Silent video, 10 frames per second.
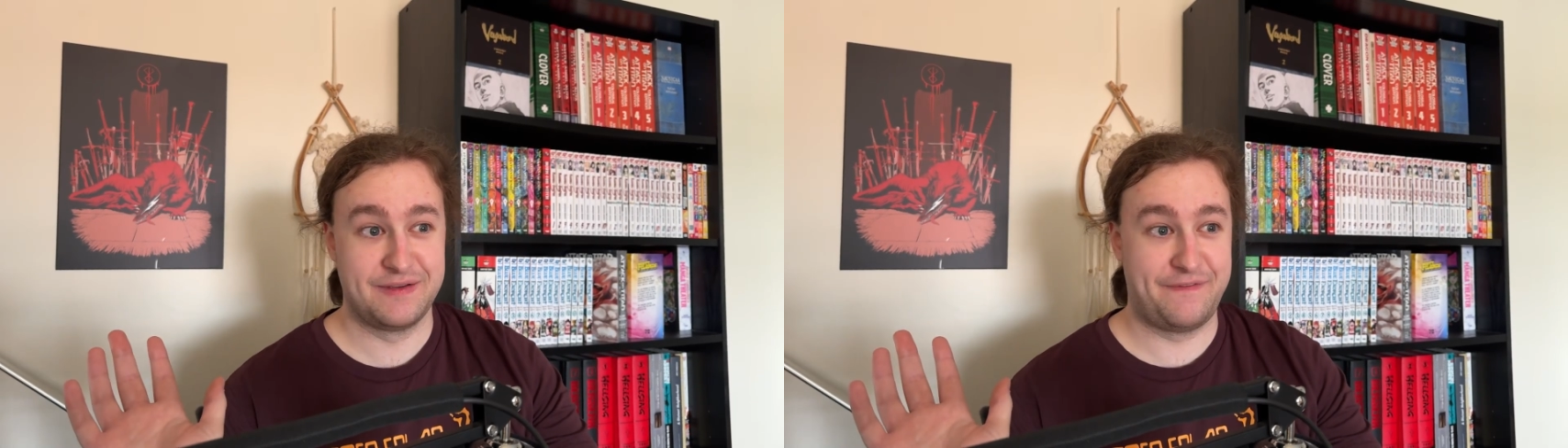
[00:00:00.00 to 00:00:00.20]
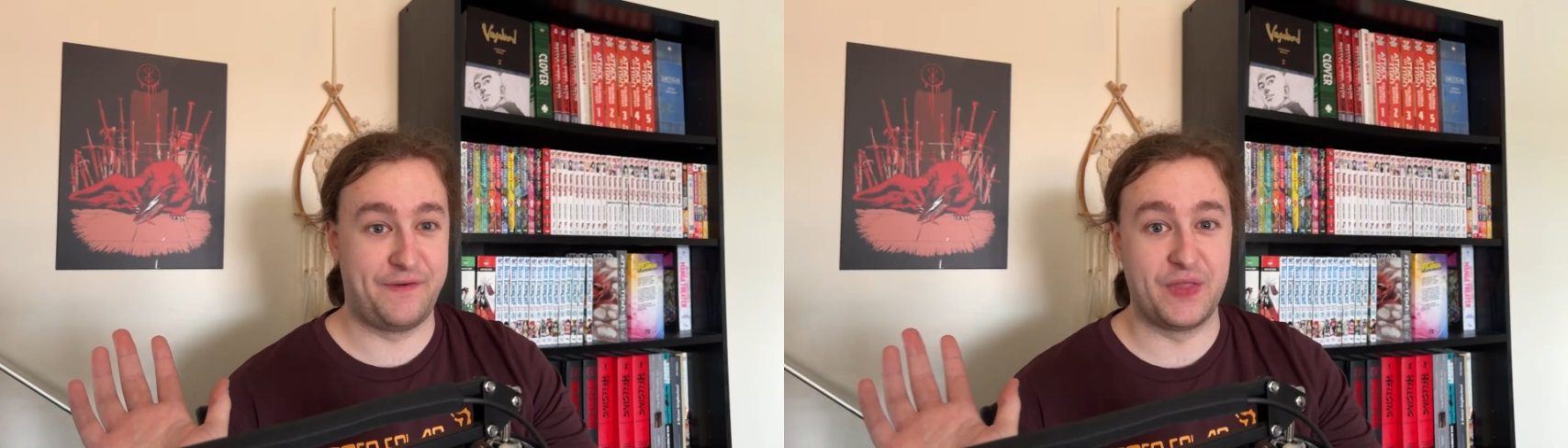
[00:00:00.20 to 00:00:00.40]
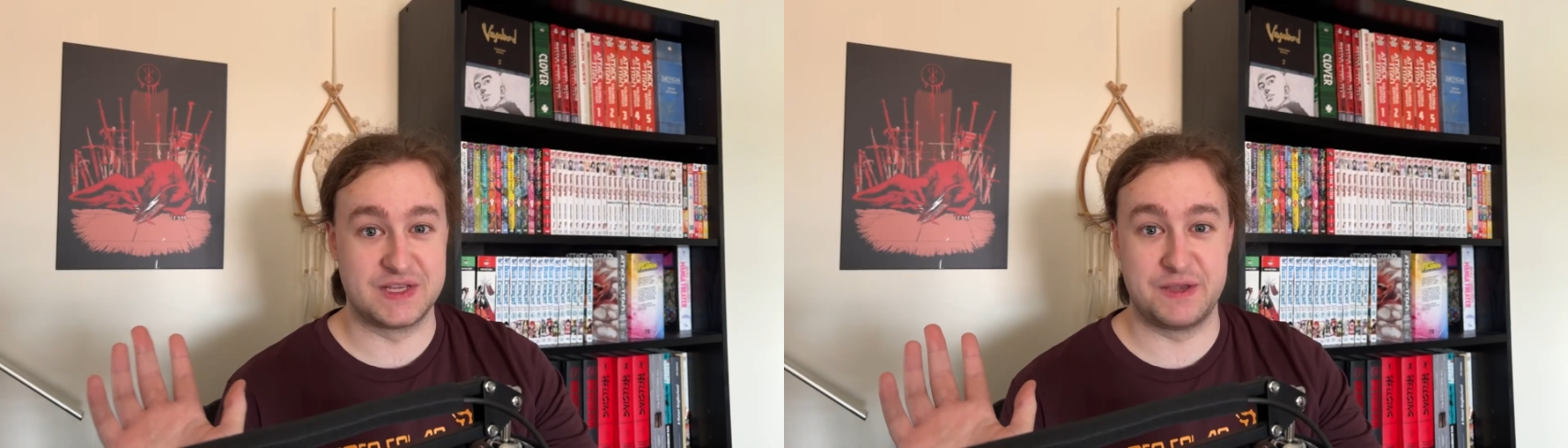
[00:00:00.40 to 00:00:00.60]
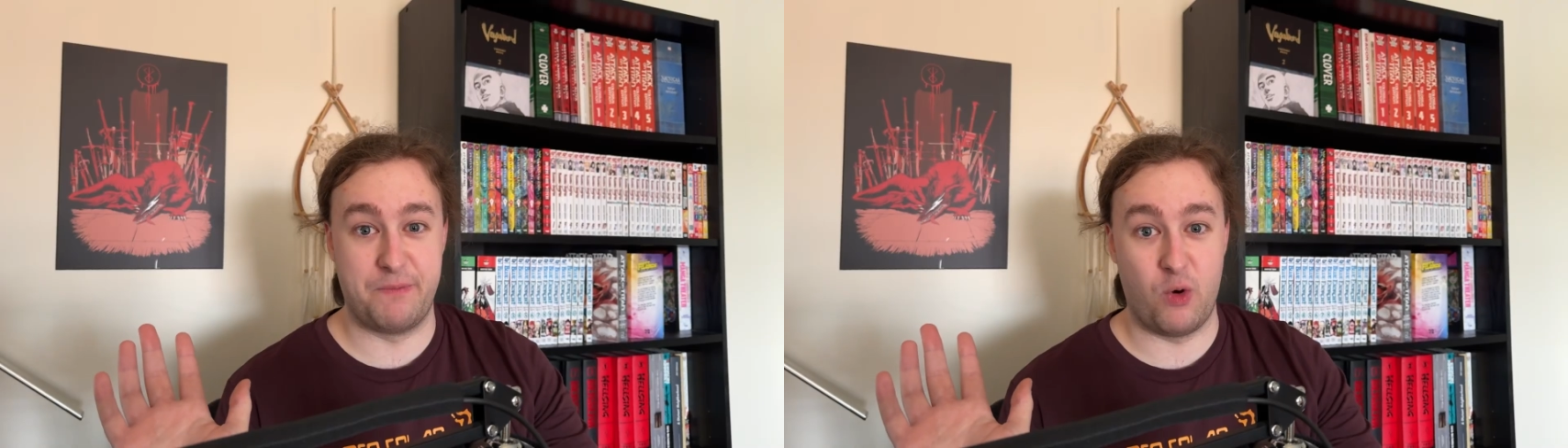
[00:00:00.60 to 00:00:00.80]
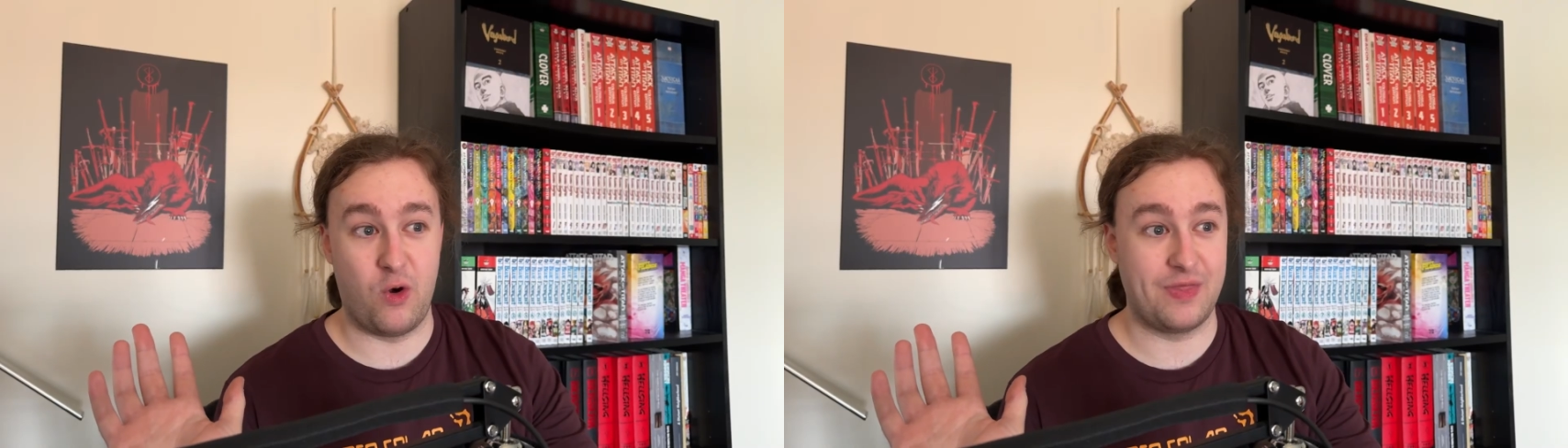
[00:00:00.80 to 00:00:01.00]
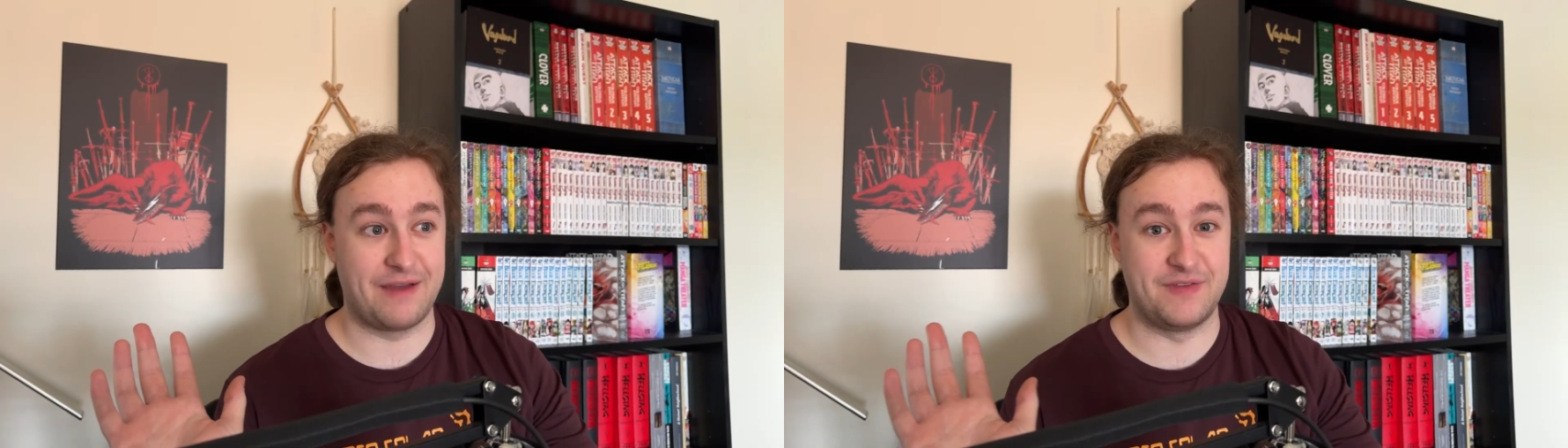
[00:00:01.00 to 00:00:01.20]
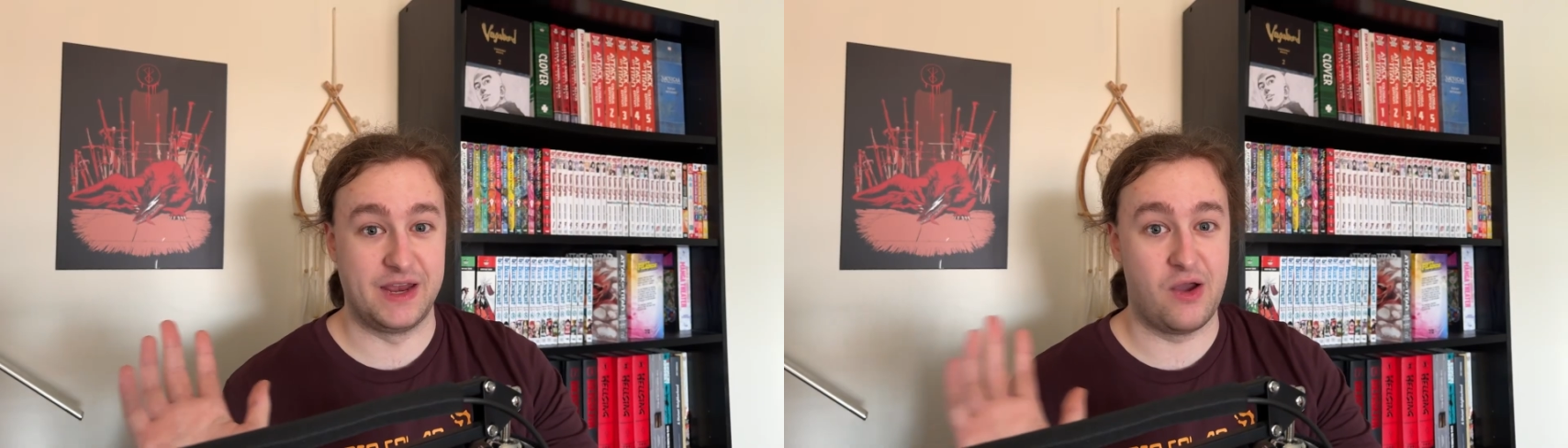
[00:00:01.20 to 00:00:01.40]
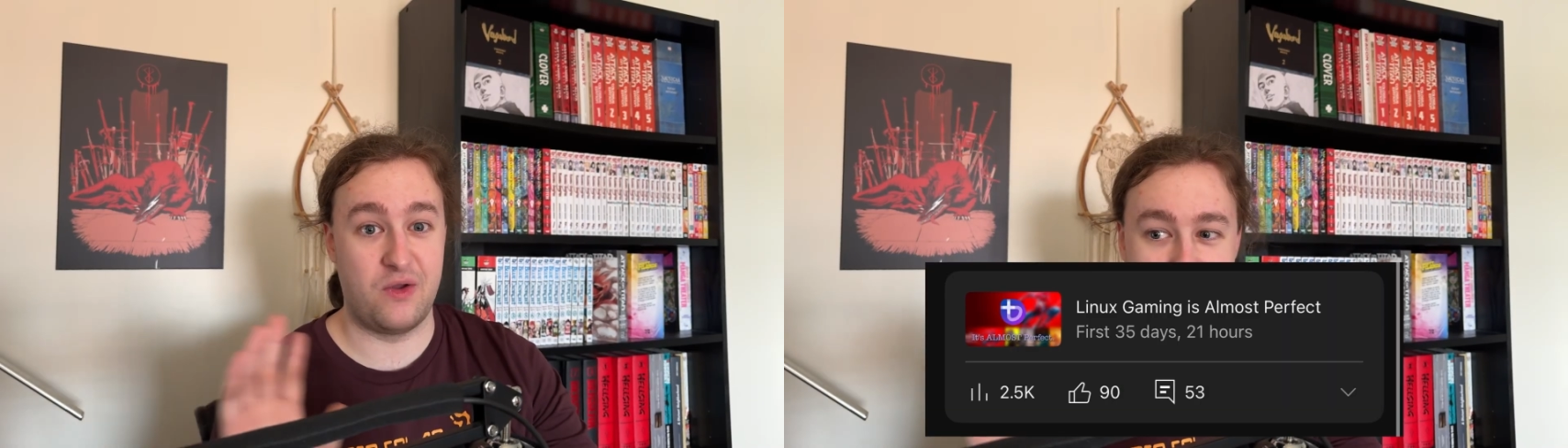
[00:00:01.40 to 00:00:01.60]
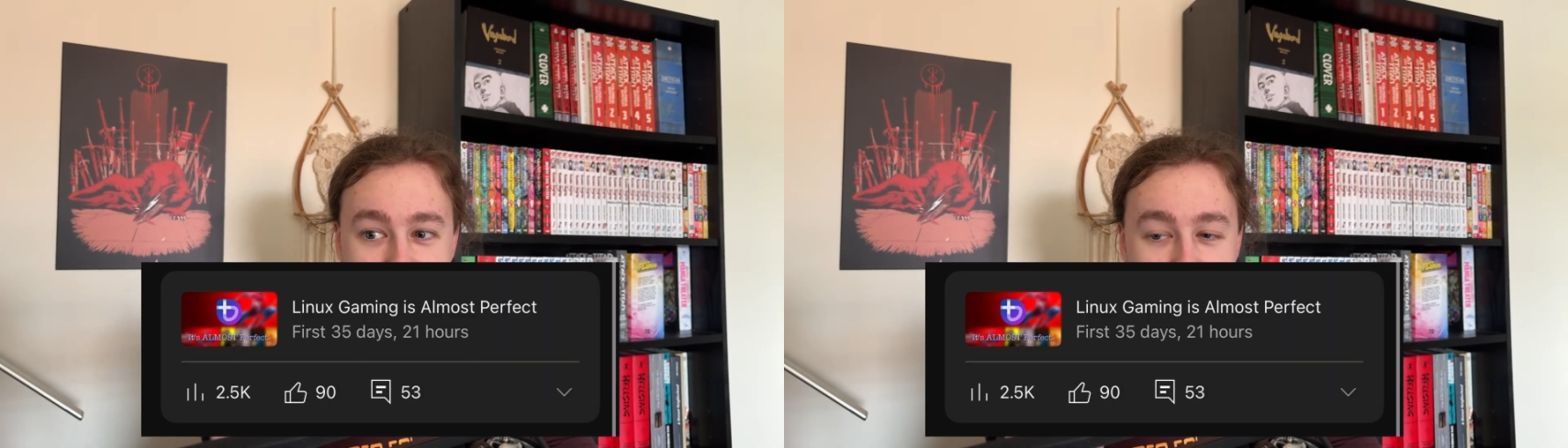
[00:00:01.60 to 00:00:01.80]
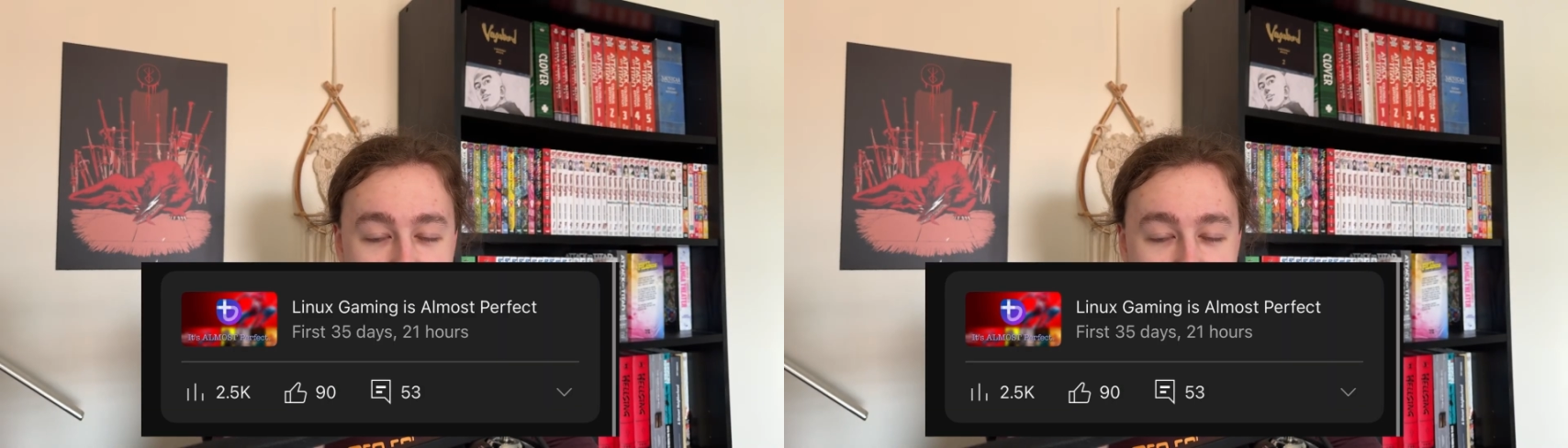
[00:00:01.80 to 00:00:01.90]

for the support on that video.